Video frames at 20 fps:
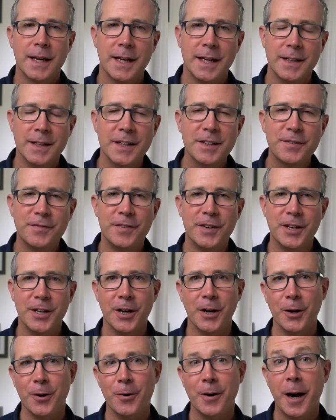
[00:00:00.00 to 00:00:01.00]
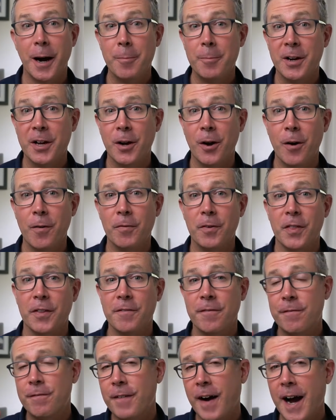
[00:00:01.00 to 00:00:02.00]
In this video, I'm gonna go over the
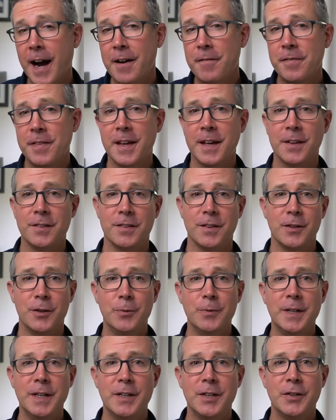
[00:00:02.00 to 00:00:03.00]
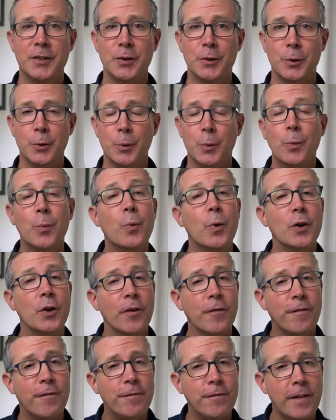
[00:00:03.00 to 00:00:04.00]
five things that you need to do when
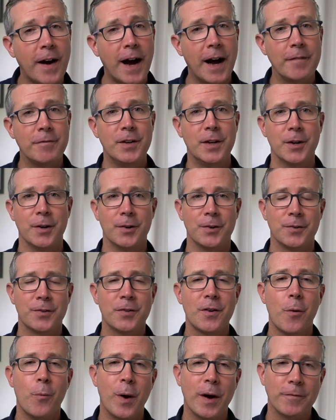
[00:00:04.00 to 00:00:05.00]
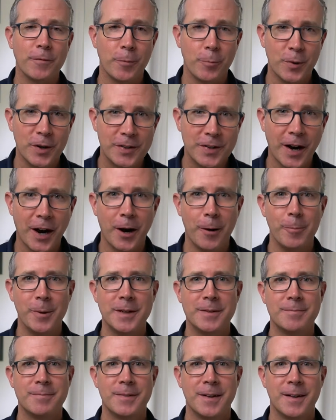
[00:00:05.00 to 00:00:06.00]
you're five years away from retirement.
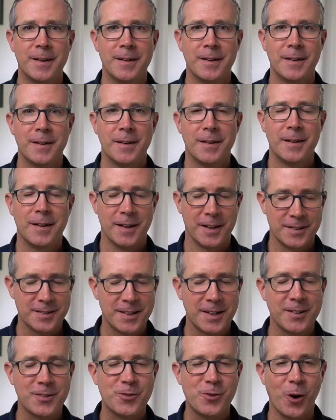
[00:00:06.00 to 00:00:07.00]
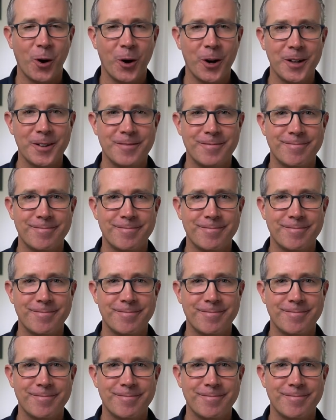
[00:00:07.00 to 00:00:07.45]
Let's get started.